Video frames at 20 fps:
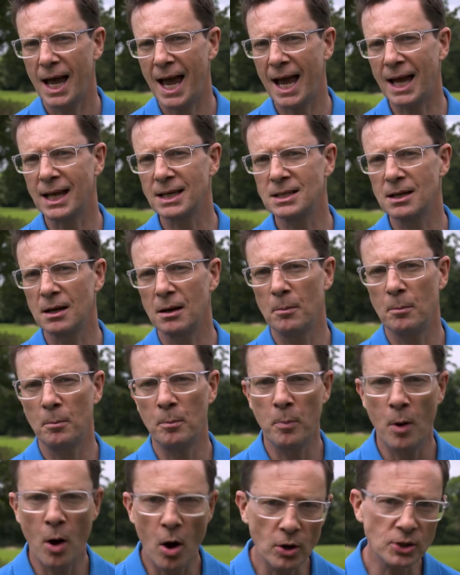and
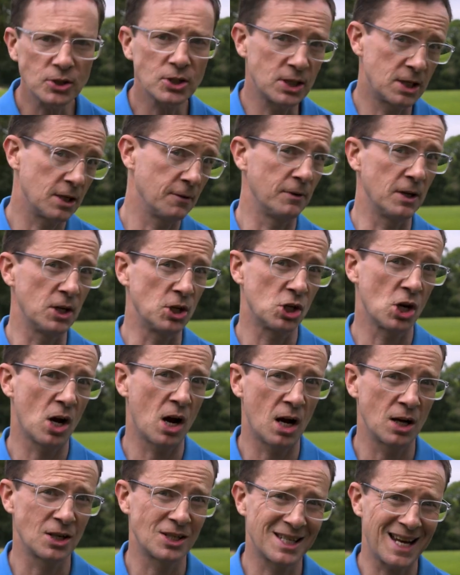positively
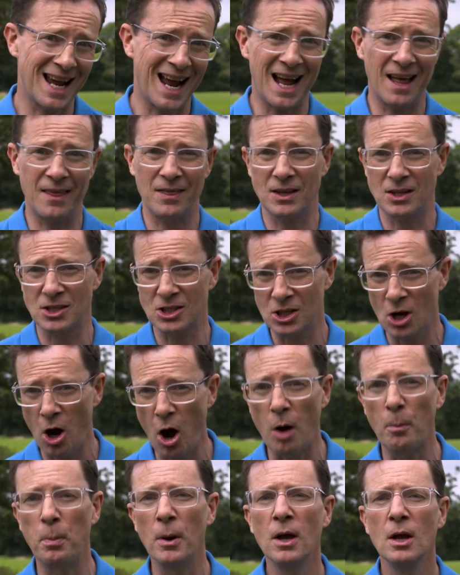charged at the
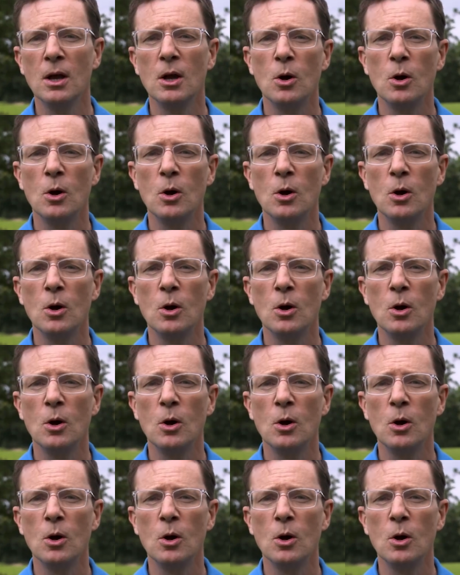top,